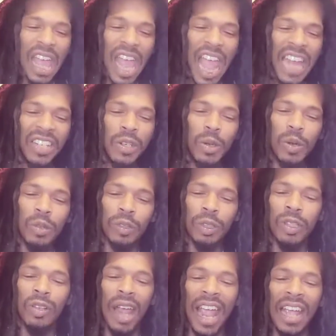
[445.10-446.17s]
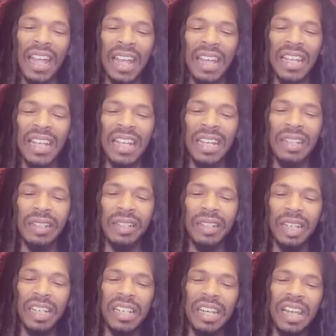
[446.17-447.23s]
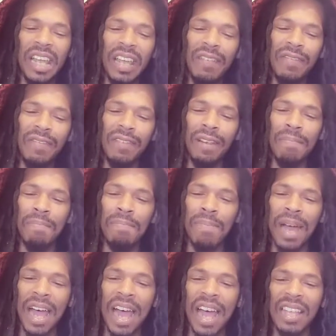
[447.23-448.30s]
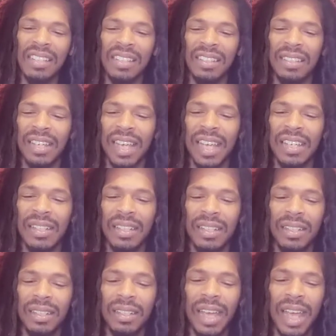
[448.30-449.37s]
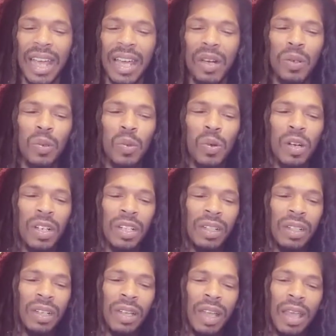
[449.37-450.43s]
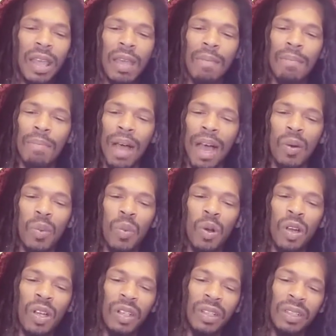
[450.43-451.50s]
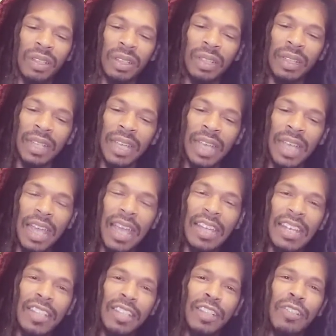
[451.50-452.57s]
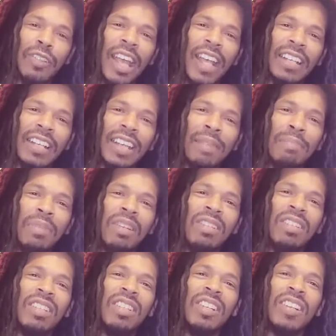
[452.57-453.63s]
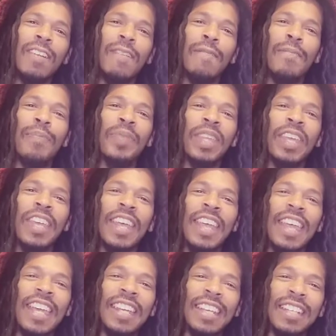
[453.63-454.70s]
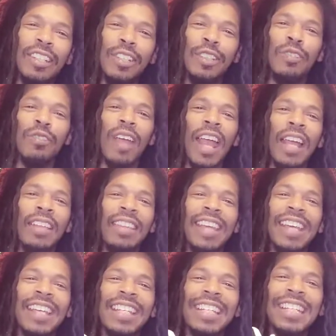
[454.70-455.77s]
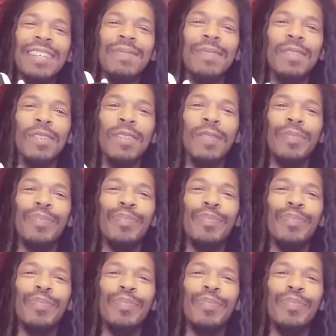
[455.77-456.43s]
And you're going to track each and every bystander down one by one and extract their blood and extract their evil